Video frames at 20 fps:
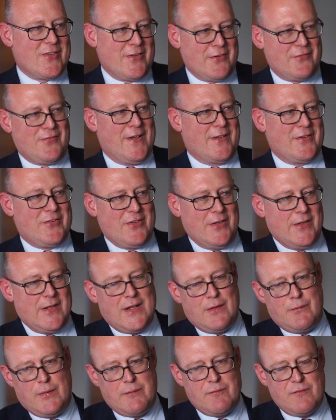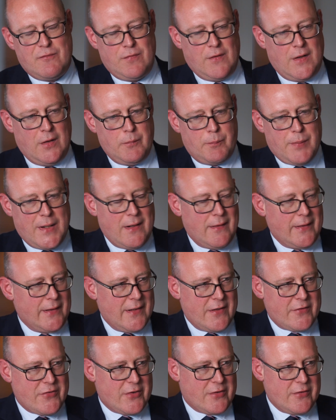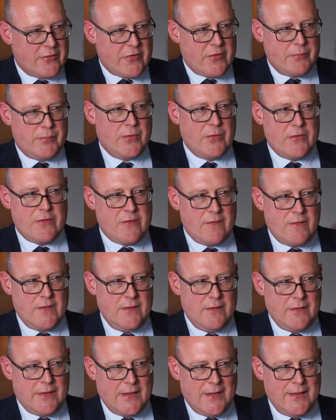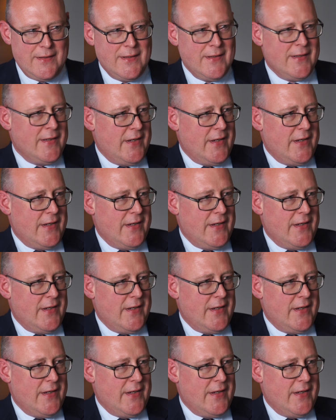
It affects, how we flow power and gas across the borders of the UK.